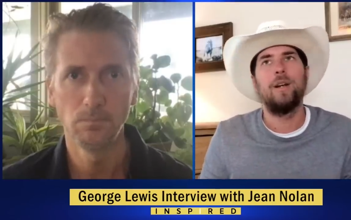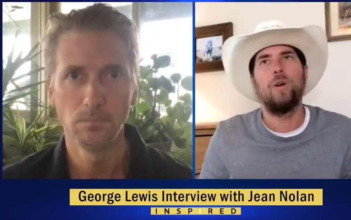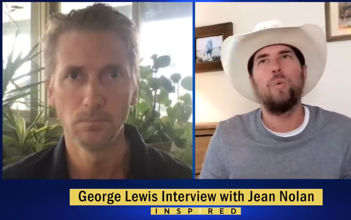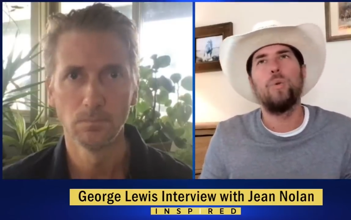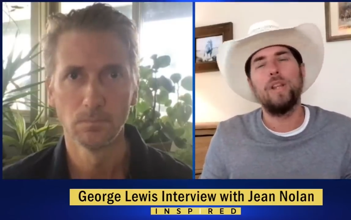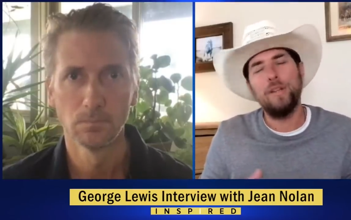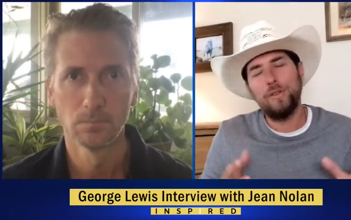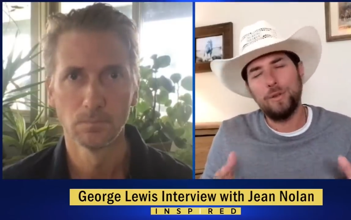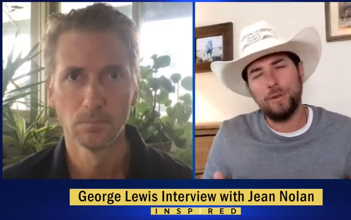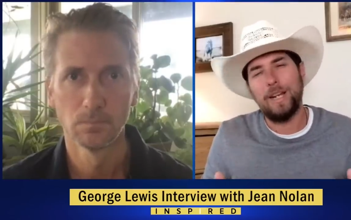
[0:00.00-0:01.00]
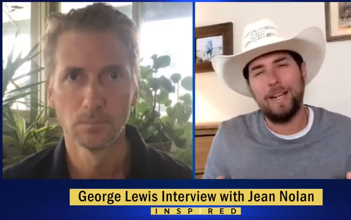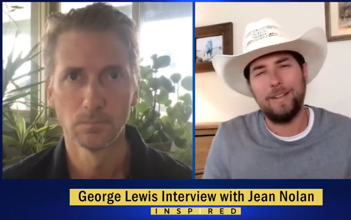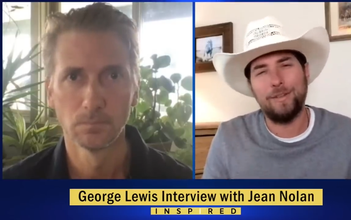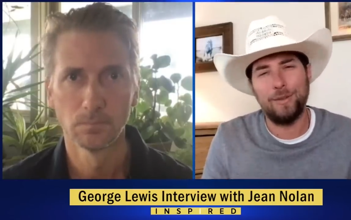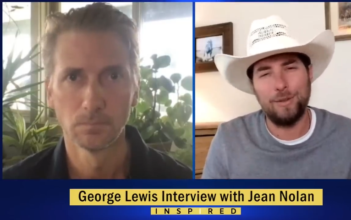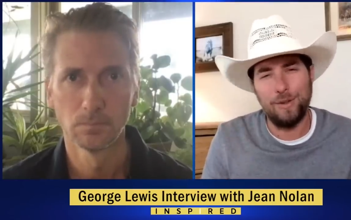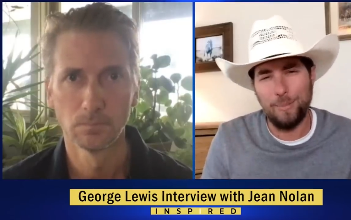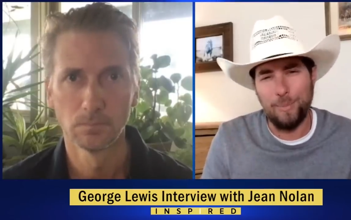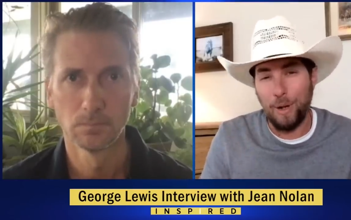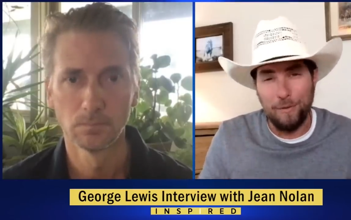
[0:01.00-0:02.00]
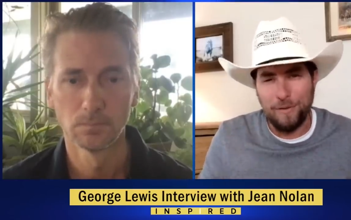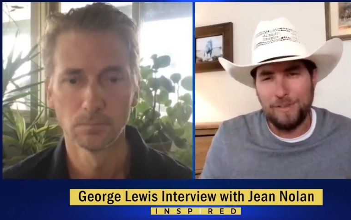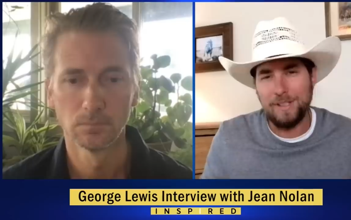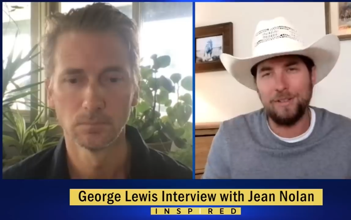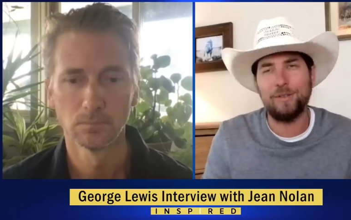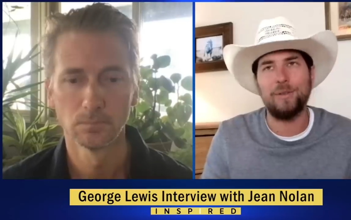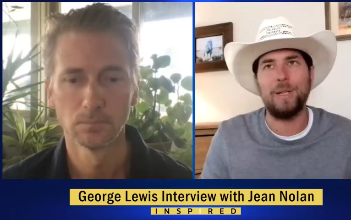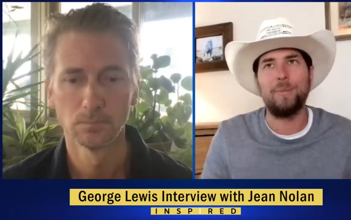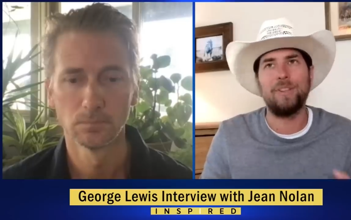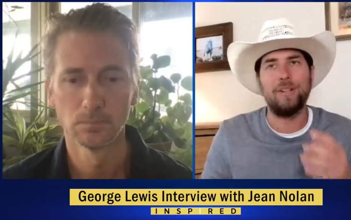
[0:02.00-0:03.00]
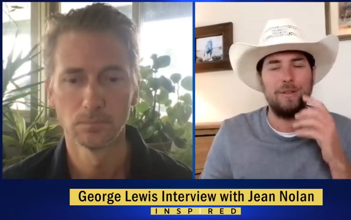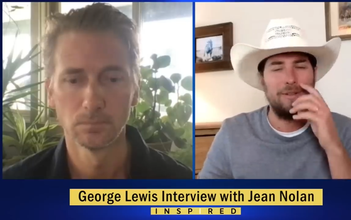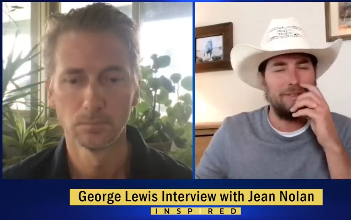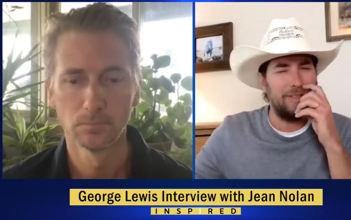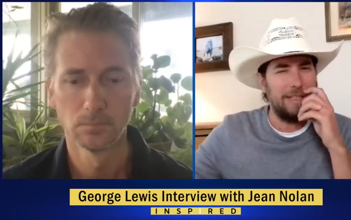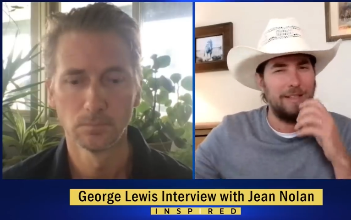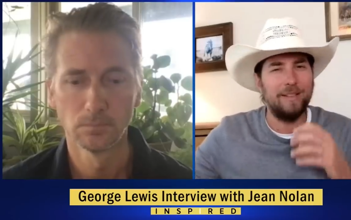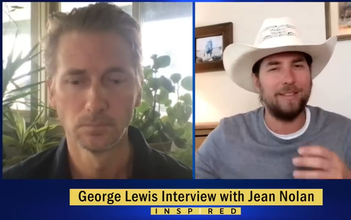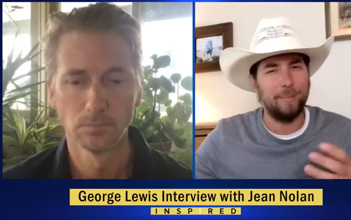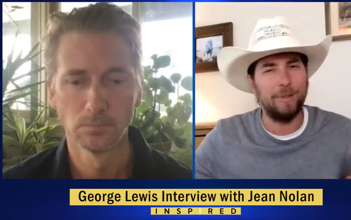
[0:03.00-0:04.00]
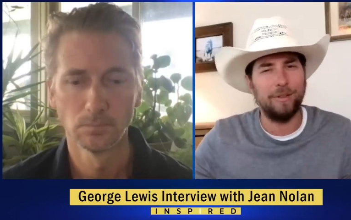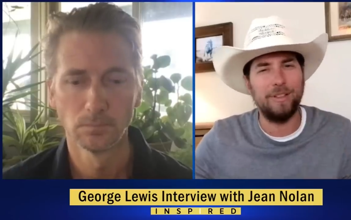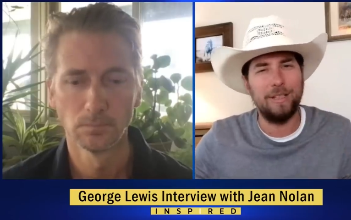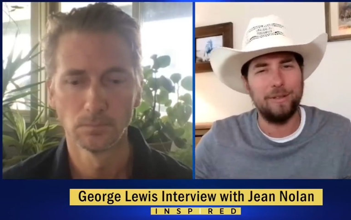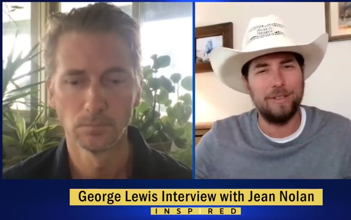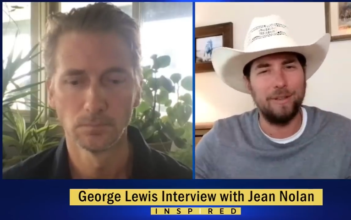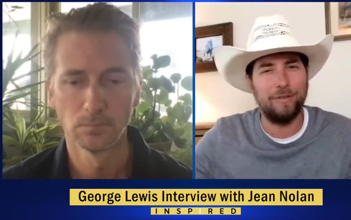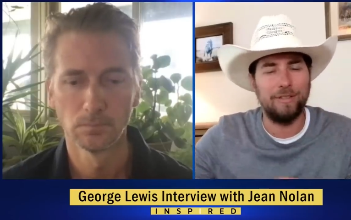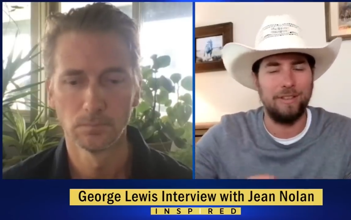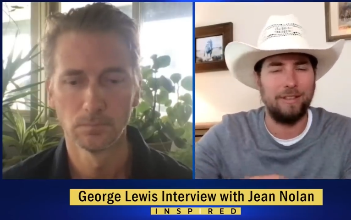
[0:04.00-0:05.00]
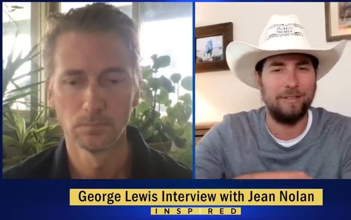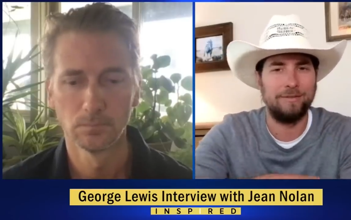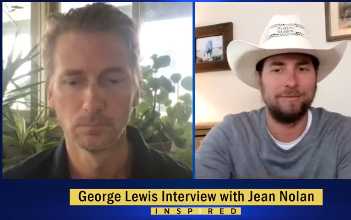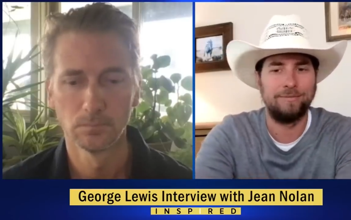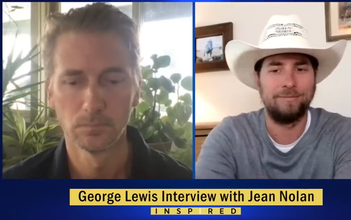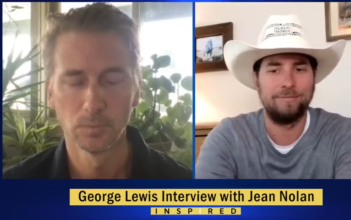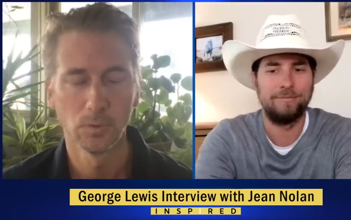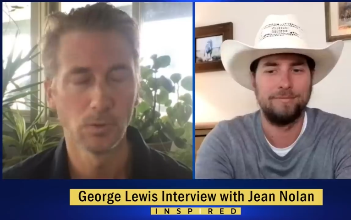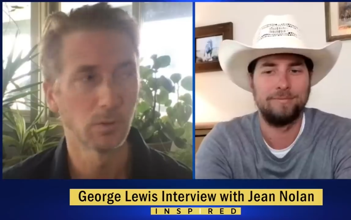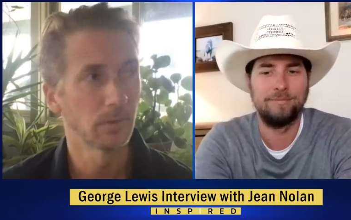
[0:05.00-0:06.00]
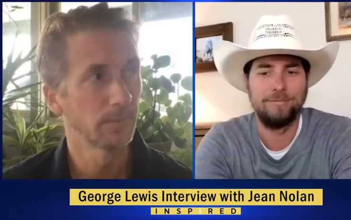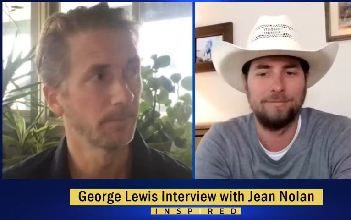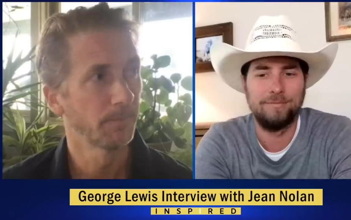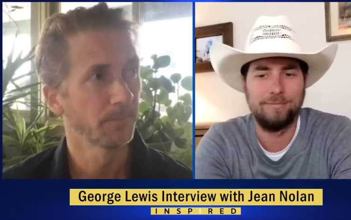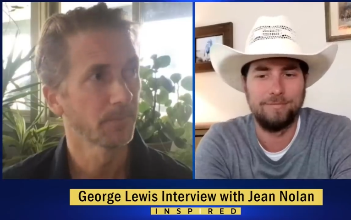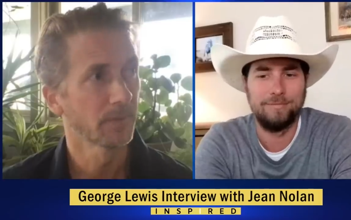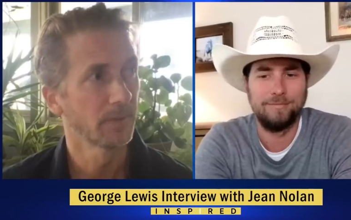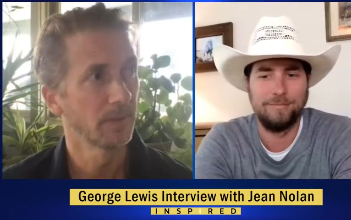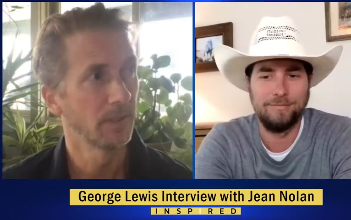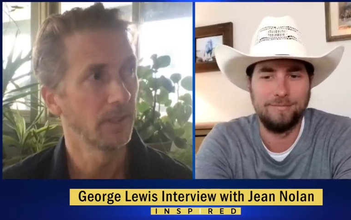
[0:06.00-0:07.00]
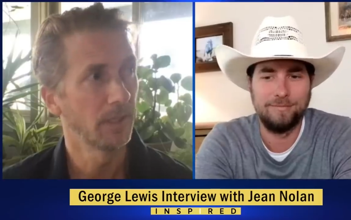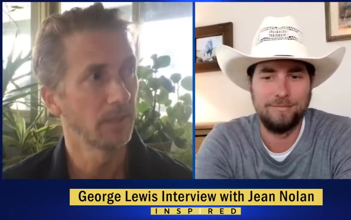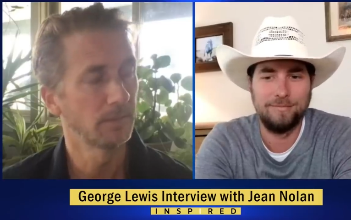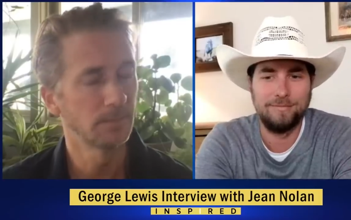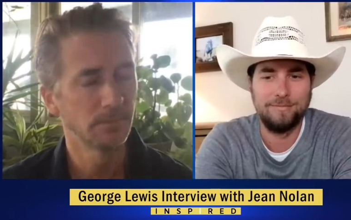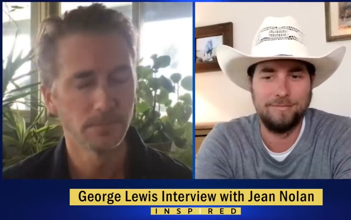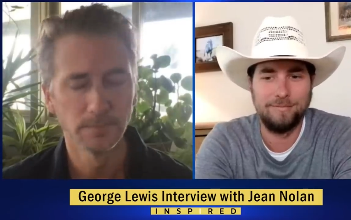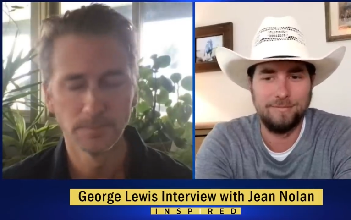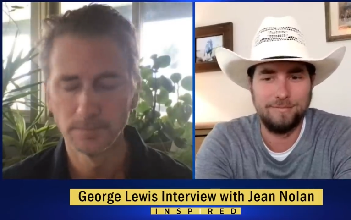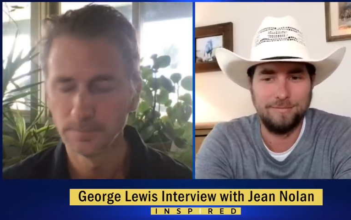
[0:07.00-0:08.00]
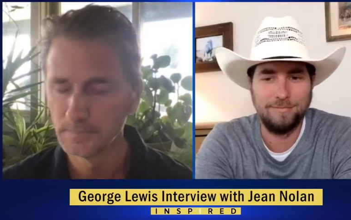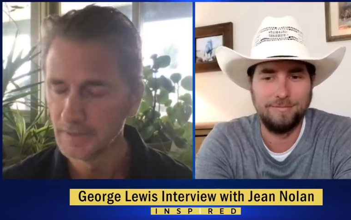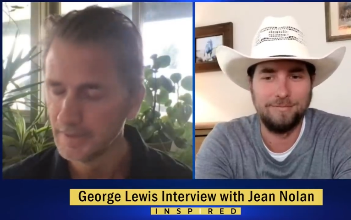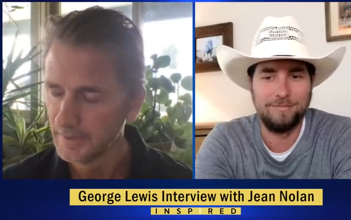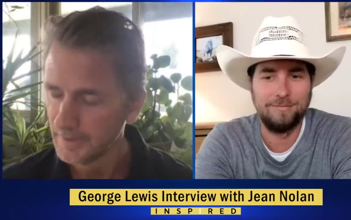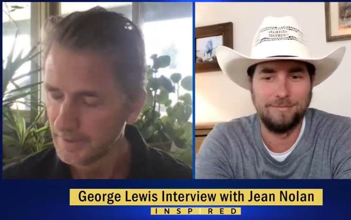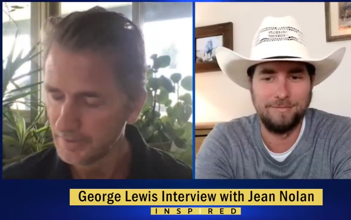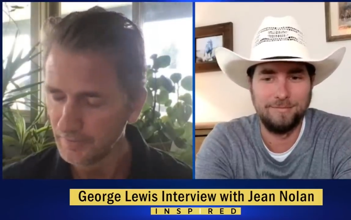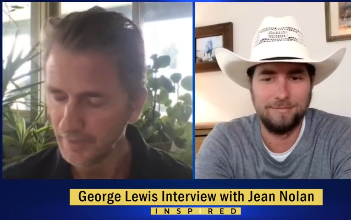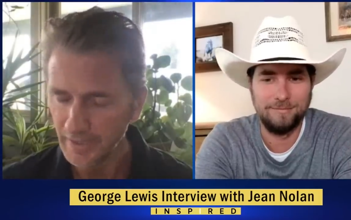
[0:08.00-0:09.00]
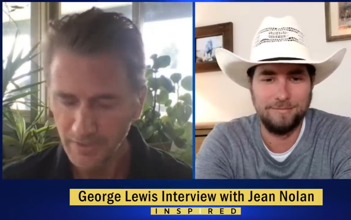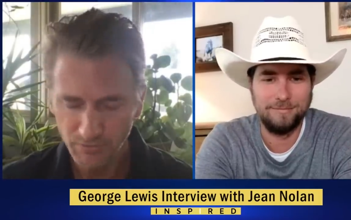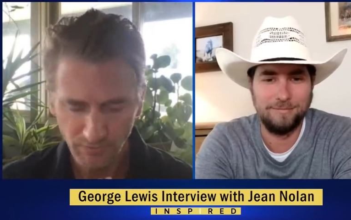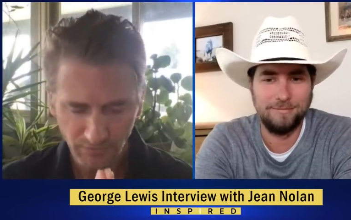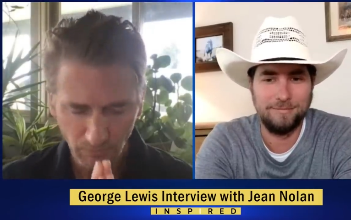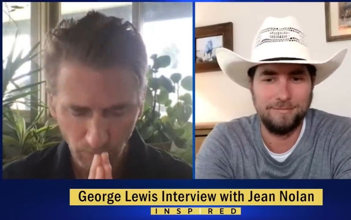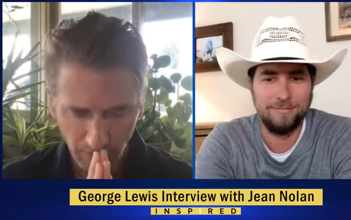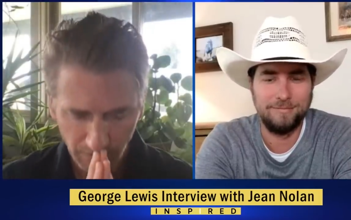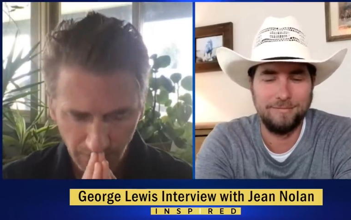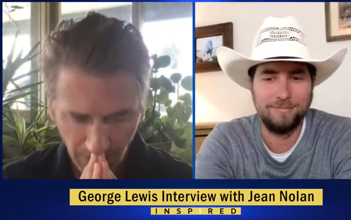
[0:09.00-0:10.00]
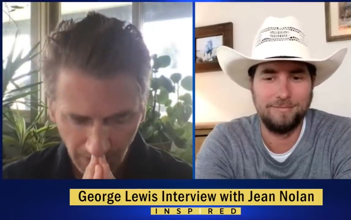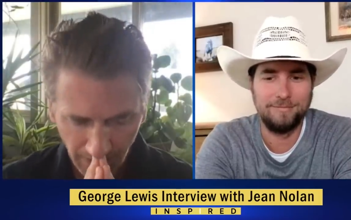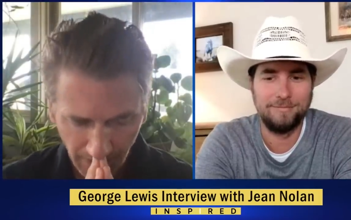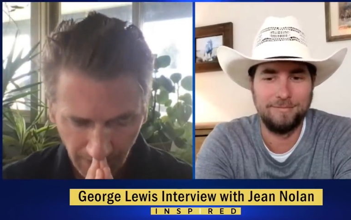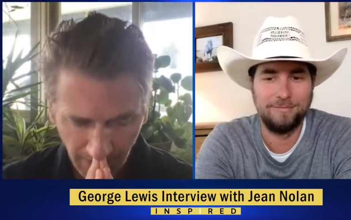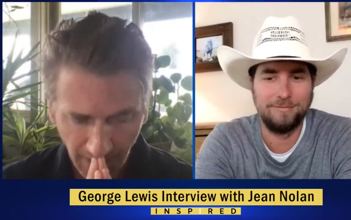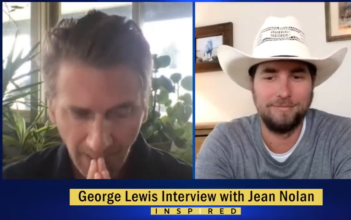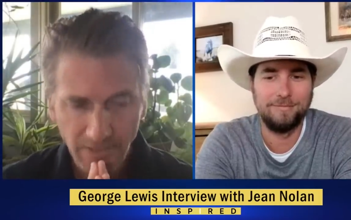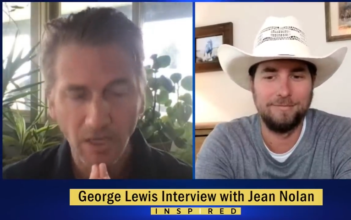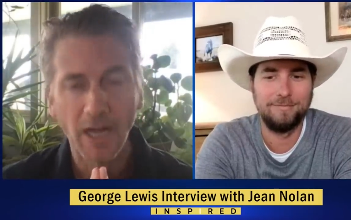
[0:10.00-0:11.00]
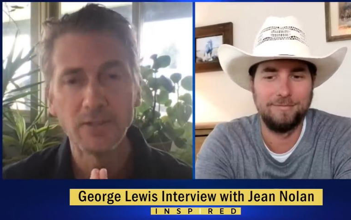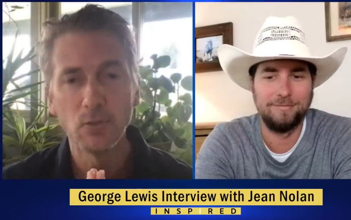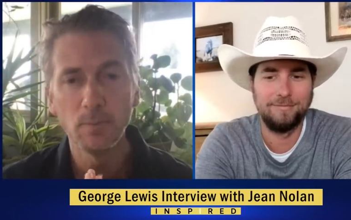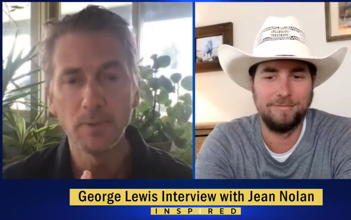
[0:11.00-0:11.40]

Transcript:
Speaker 1: What is your answer to both of these streams, and do you see it similarly or differently?
Speaker 2: Oof. Um, it's a very interesting one. I, I do